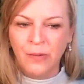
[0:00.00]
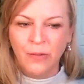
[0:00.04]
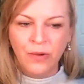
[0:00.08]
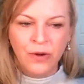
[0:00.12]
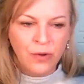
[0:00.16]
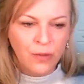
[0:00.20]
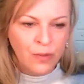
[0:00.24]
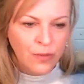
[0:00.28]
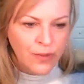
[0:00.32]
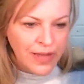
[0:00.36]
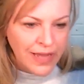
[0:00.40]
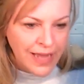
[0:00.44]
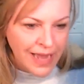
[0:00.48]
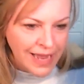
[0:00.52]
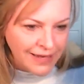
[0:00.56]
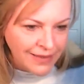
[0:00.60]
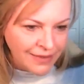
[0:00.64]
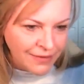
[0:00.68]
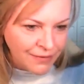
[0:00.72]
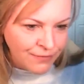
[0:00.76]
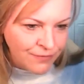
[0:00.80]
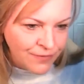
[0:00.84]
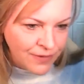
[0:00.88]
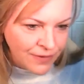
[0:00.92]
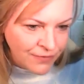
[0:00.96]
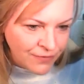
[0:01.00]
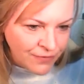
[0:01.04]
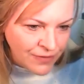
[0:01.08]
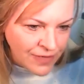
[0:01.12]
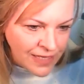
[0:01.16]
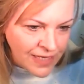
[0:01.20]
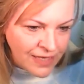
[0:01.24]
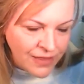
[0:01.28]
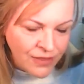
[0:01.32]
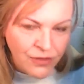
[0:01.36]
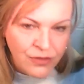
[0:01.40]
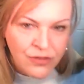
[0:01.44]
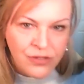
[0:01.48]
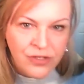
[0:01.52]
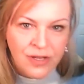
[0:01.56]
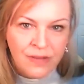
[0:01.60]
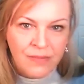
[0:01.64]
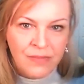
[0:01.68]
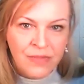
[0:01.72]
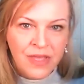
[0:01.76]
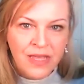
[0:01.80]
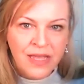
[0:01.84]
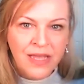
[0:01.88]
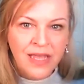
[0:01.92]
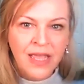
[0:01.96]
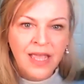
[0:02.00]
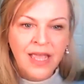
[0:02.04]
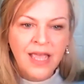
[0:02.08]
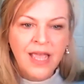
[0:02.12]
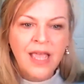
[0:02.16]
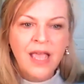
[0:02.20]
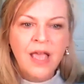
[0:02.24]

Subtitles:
What are we at, the 15th or something?